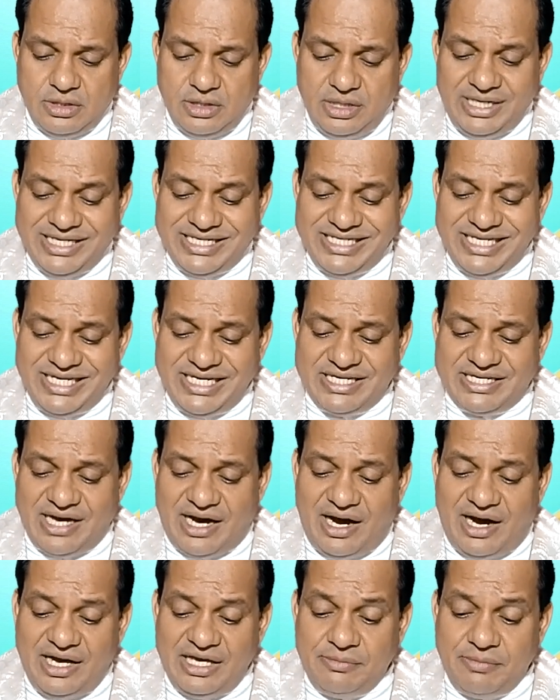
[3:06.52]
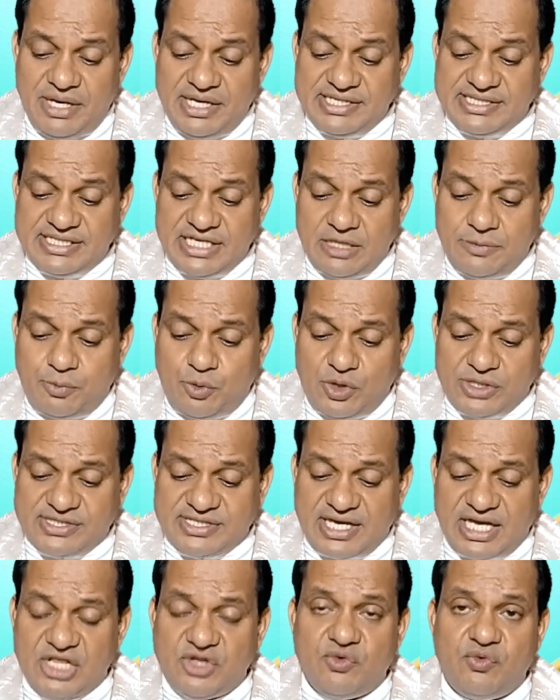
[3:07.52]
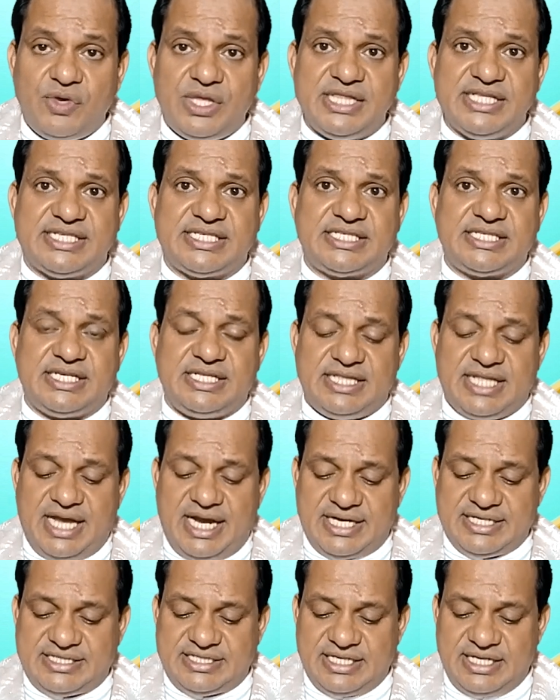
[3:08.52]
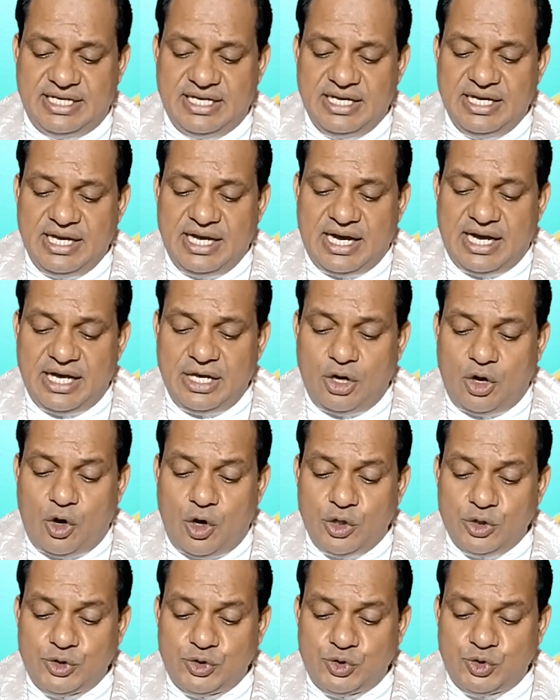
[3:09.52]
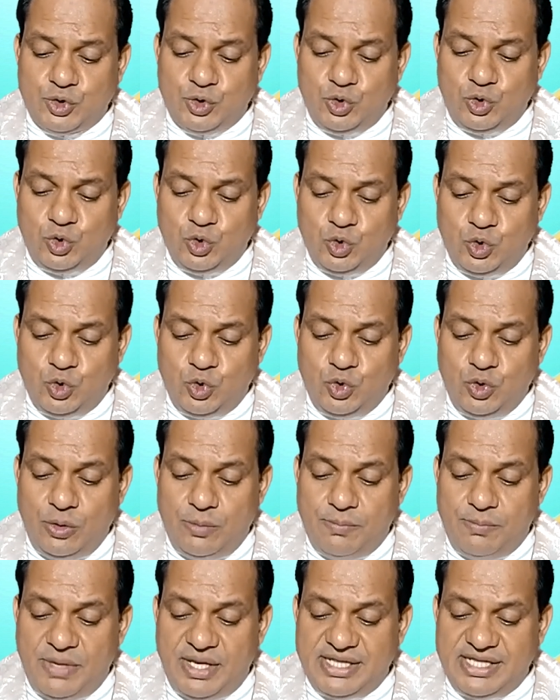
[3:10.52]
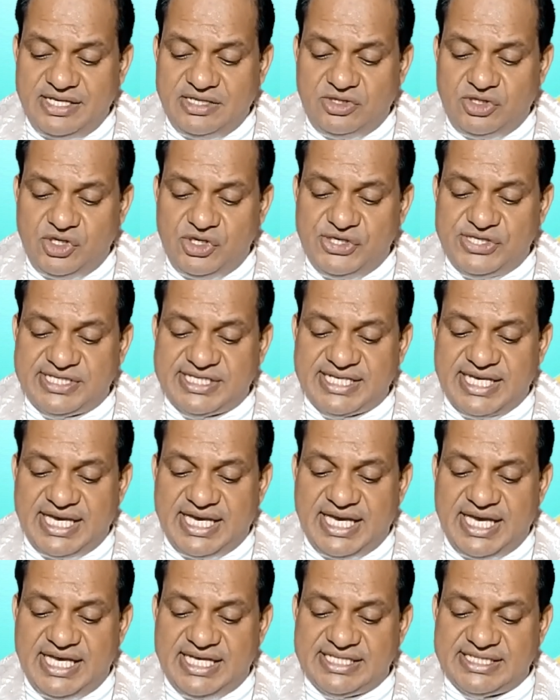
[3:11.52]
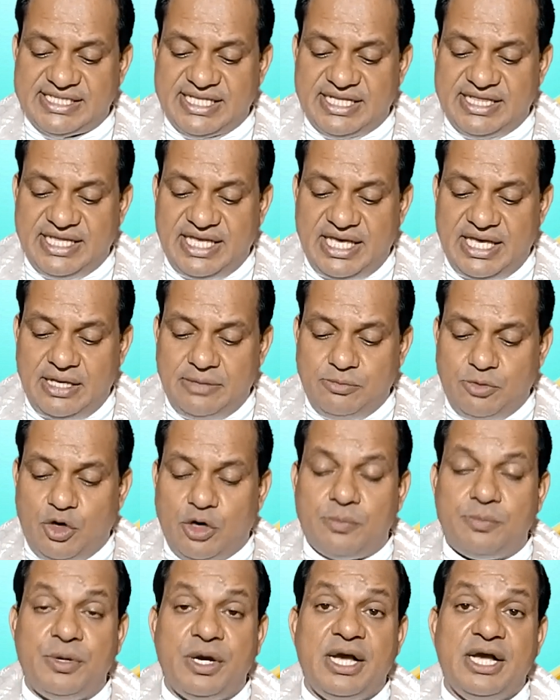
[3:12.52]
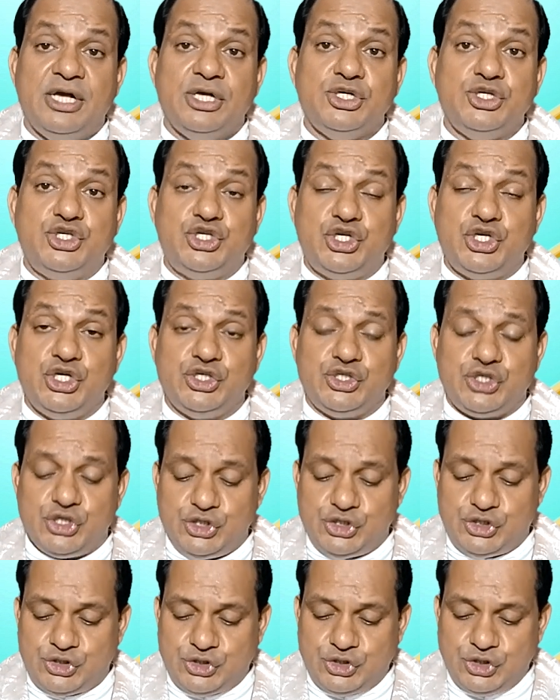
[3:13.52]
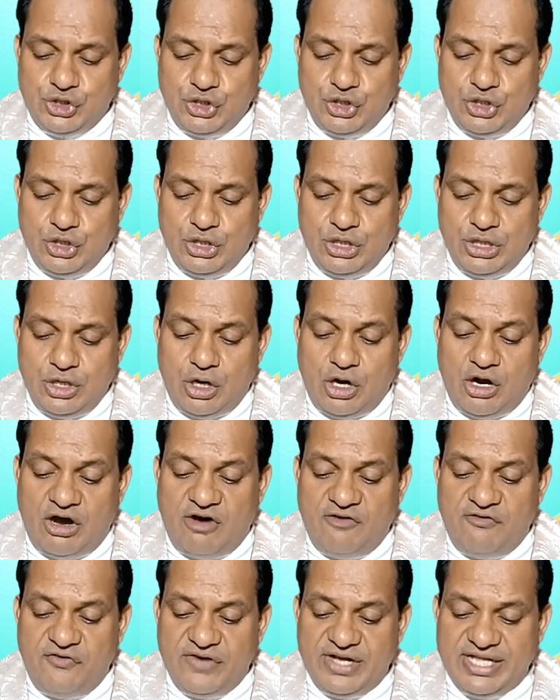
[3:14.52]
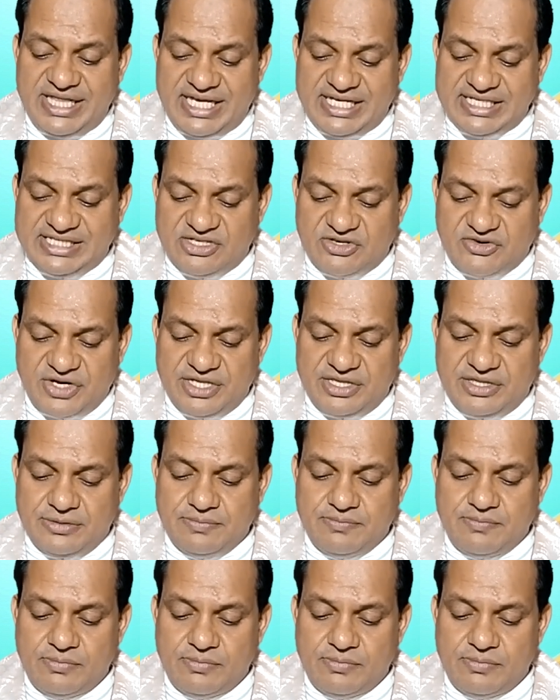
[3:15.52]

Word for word: Indeed, I myself was convinced that I ought to do many things against the name of Jesus of Nazareth.